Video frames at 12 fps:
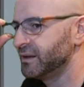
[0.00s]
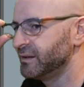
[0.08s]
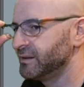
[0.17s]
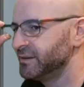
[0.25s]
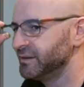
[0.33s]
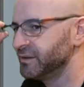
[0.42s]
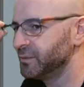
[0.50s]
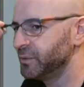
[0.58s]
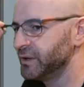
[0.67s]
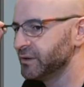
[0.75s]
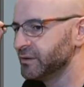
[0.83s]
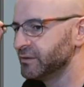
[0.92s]
This is like a
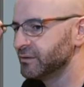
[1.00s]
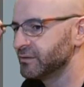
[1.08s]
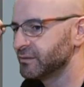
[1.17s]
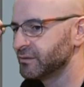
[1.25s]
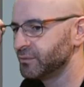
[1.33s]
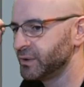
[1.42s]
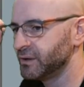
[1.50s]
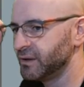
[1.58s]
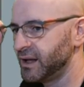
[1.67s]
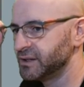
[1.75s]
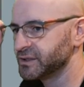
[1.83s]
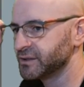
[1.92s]
weird
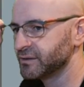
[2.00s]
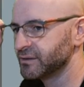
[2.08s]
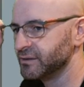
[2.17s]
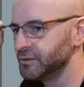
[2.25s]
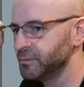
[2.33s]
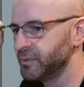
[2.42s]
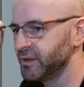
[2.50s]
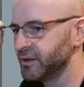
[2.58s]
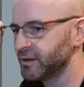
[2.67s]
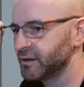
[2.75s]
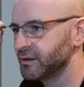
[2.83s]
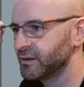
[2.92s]
logic loop
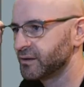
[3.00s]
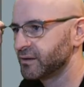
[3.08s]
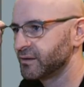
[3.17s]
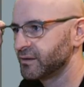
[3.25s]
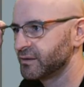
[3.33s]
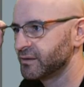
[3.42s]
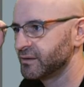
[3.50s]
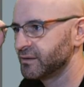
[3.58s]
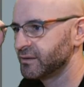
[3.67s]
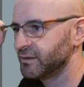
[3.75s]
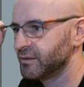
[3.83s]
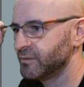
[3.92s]
thing.
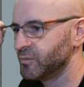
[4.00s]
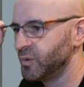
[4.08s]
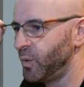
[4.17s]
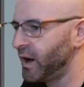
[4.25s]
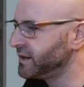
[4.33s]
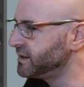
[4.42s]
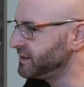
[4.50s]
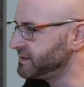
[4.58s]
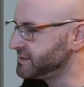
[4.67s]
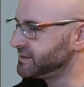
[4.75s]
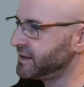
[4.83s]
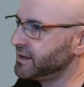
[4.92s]
Why didn't it
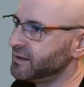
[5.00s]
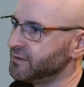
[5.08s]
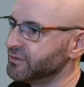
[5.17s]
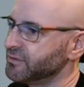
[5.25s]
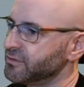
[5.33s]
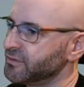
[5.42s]
save?